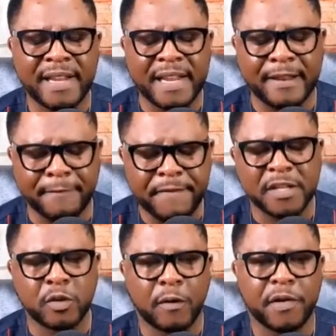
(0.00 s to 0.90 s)
in the
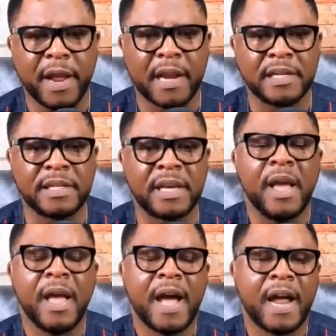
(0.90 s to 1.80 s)
face of reality
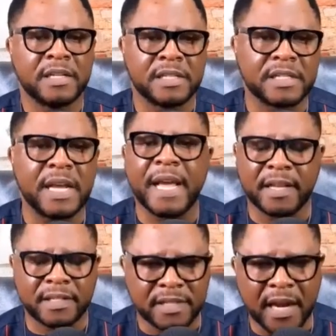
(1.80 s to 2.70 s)
and say
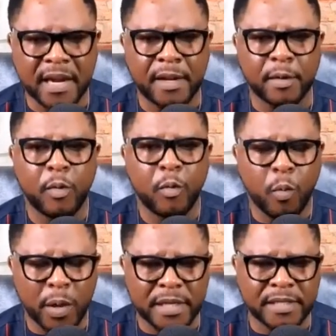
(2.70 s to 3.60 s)
exactly
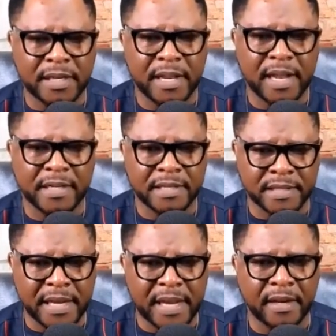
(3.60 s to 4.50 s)
what is it that they're
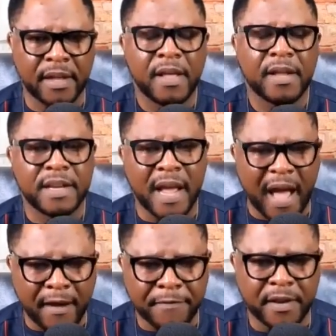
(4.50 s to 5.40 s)
saying. The
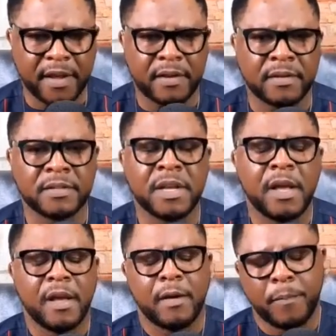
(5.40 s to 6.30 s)
Africans
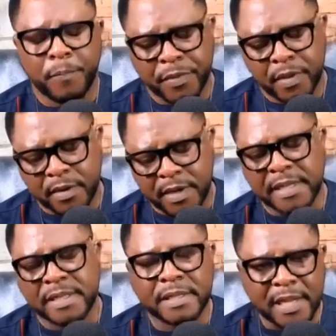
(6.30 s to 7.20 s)

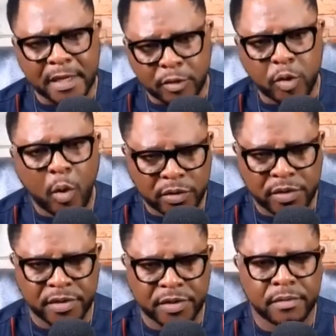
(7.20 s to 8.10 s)
need their
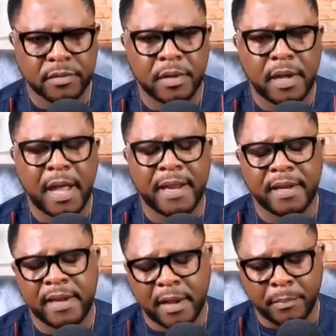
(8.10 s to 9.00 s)
daughters
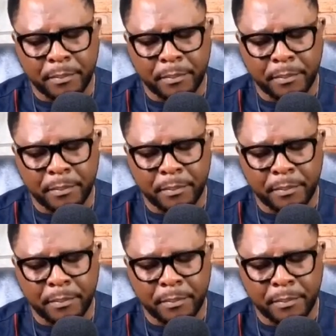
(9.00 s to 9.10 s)
and their